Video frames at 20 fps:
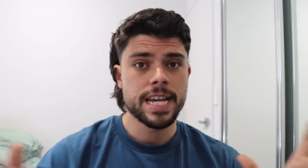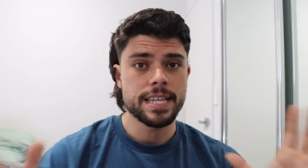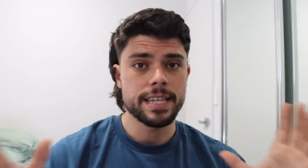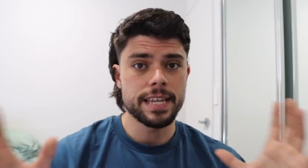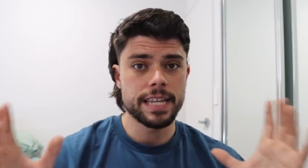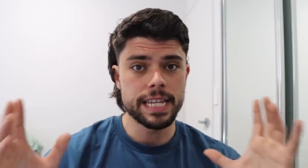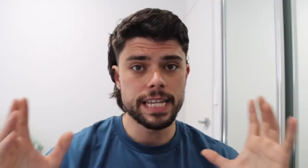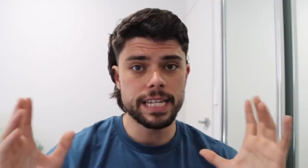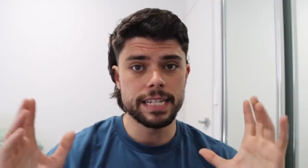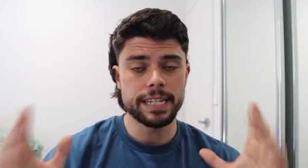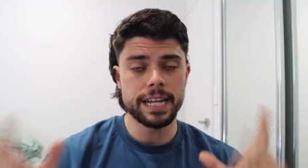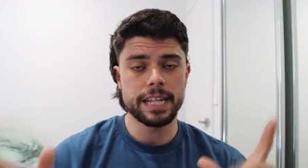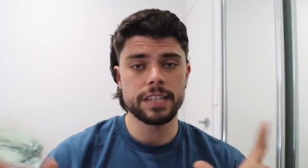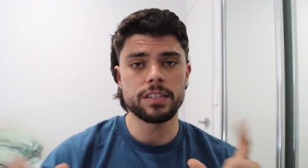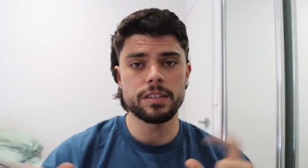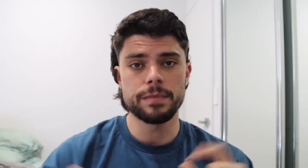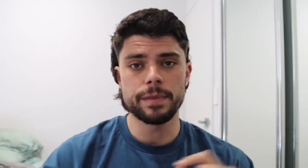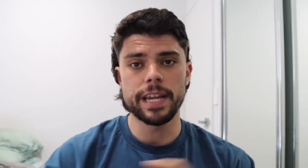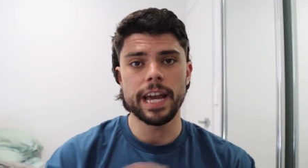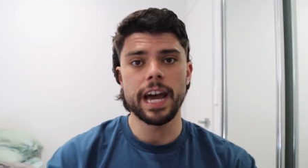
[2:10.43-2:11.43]
that he
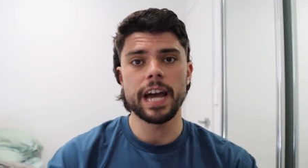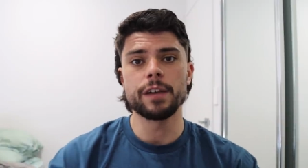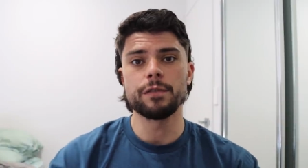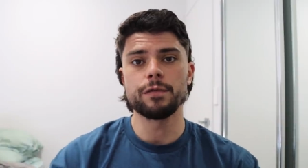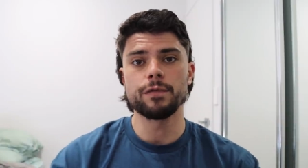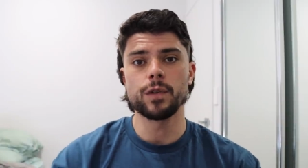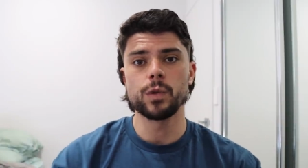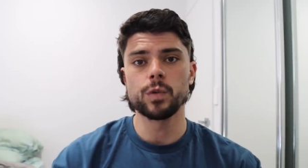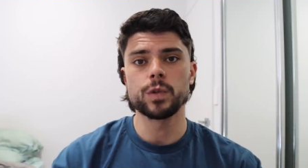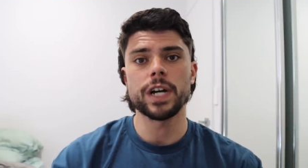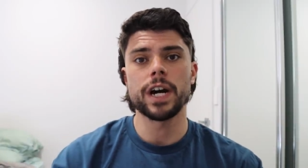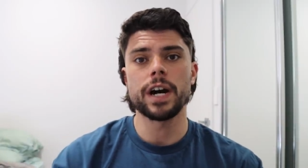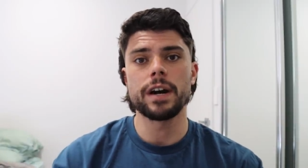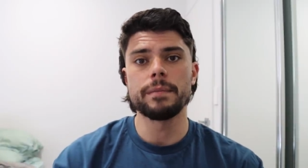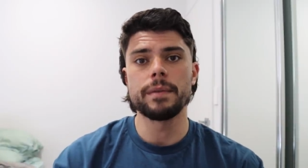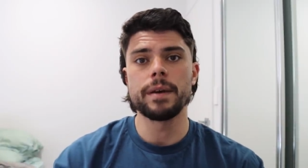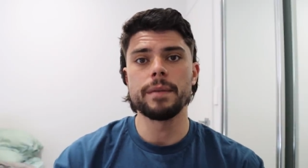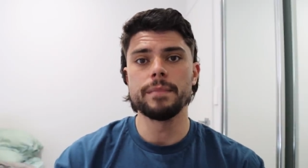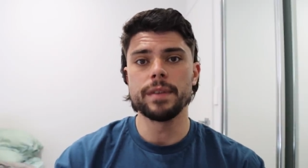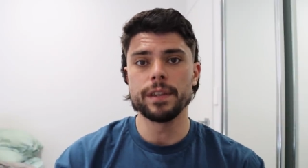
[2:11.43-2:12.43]
intends to be a
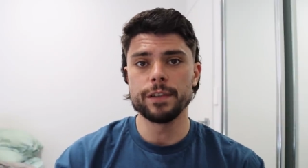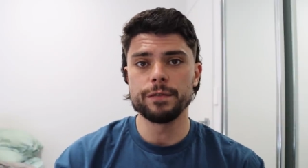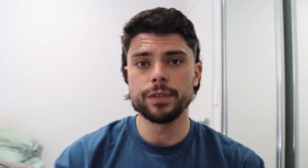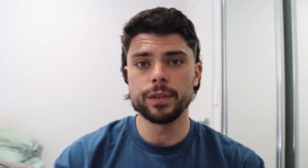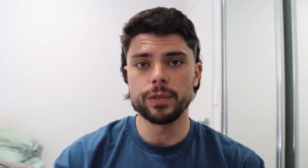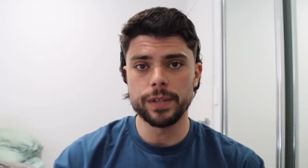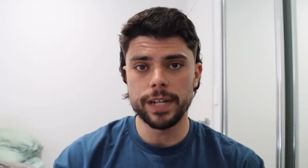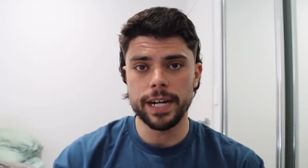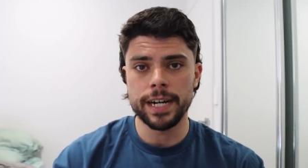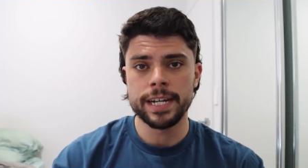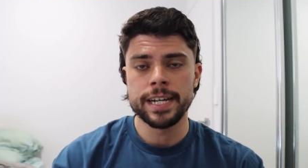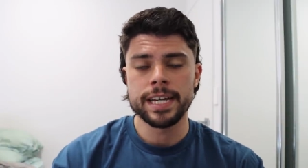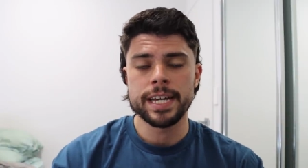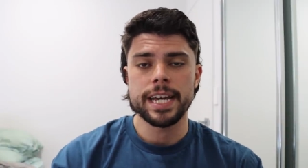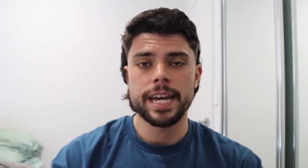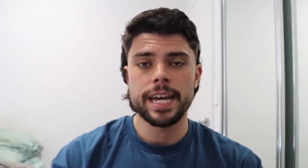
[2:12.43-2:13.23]
full-time midfielder